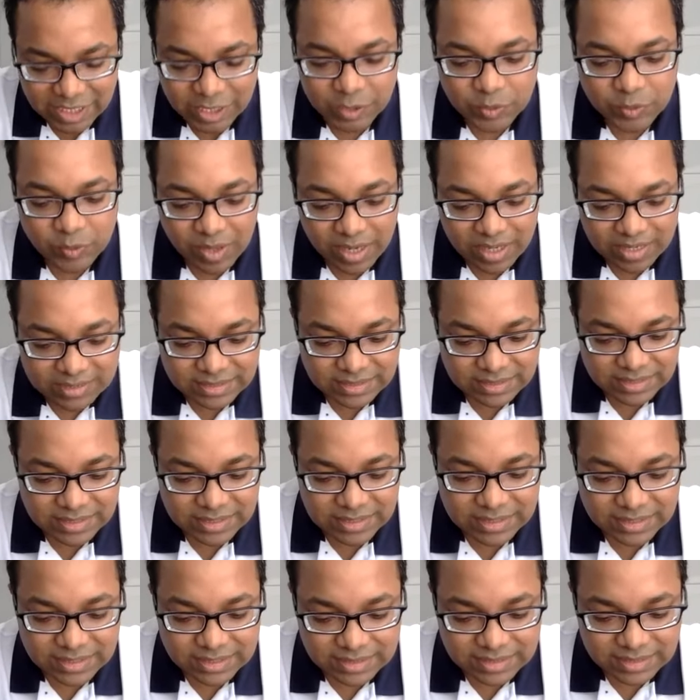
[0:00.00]
To
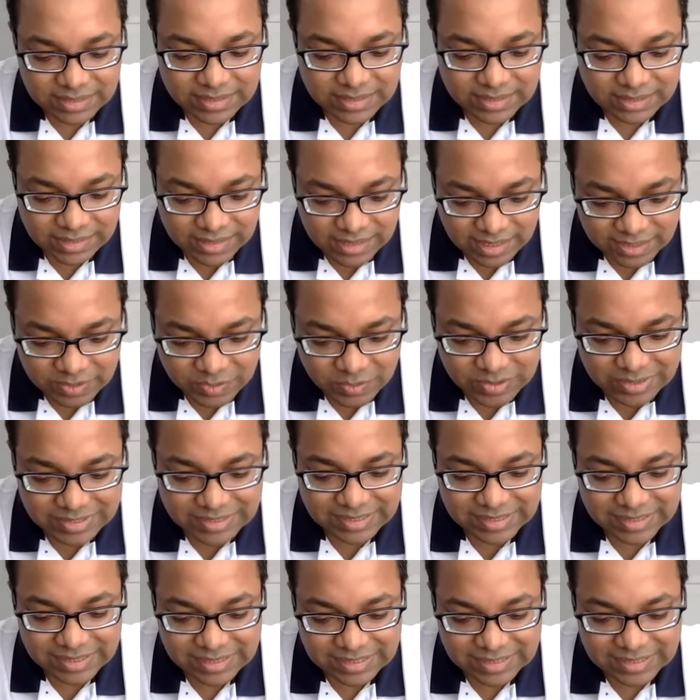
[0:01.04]
answer the last
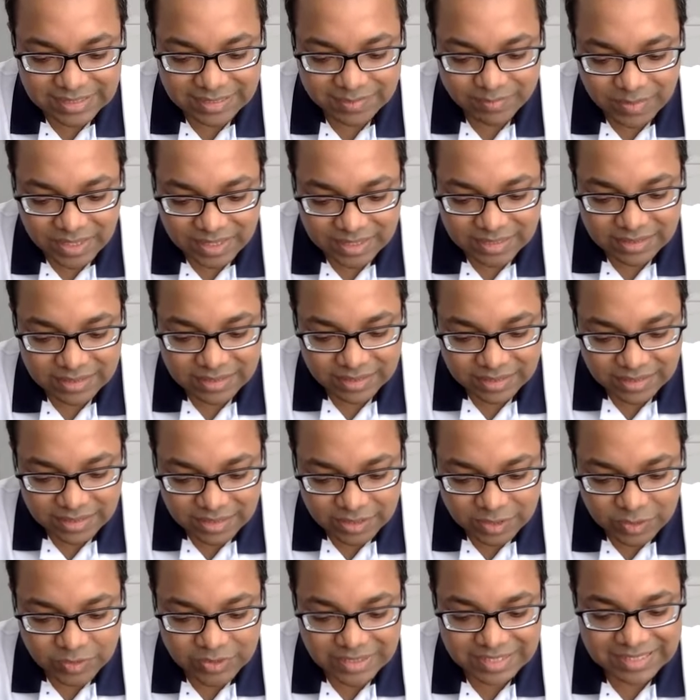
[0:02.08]
question, does this matter
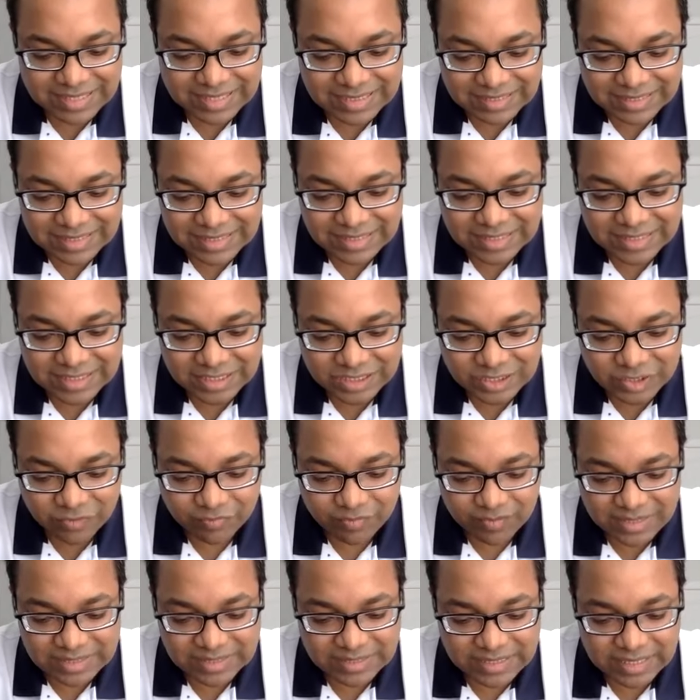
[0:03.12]
to the consistency of
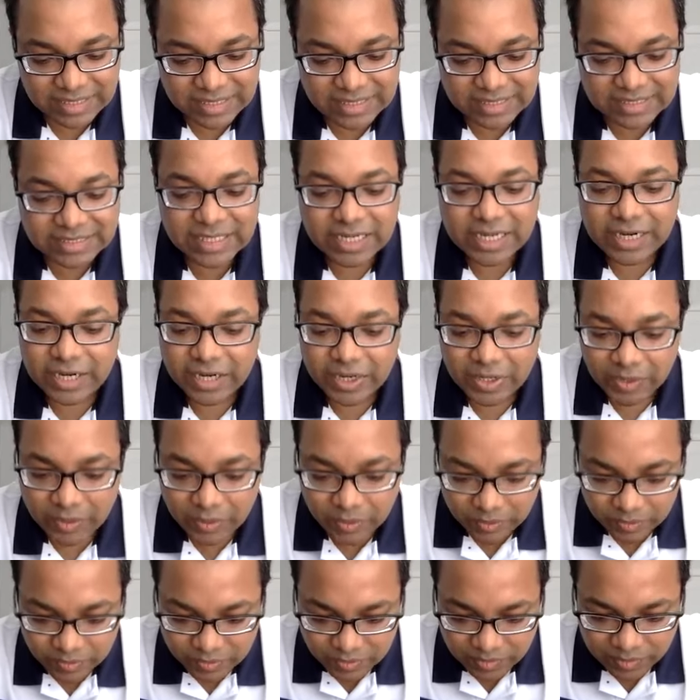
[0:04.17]
my studies?
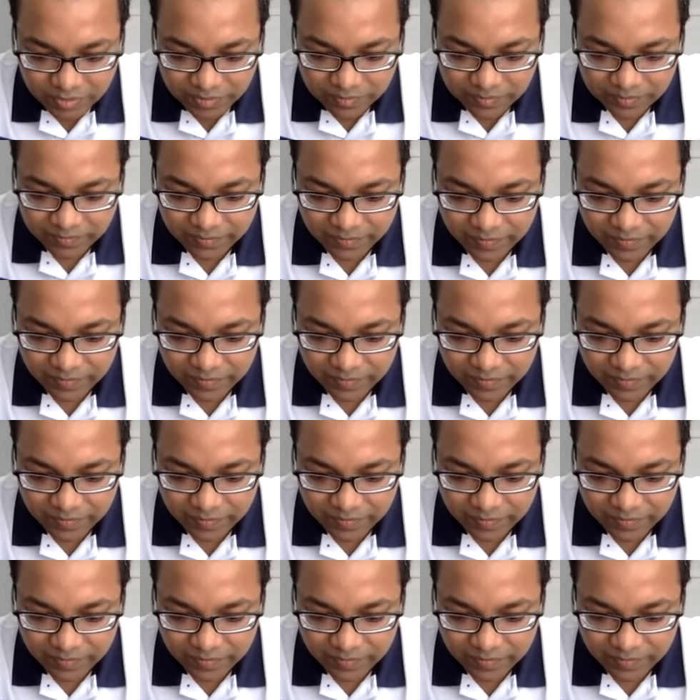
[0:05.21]
No.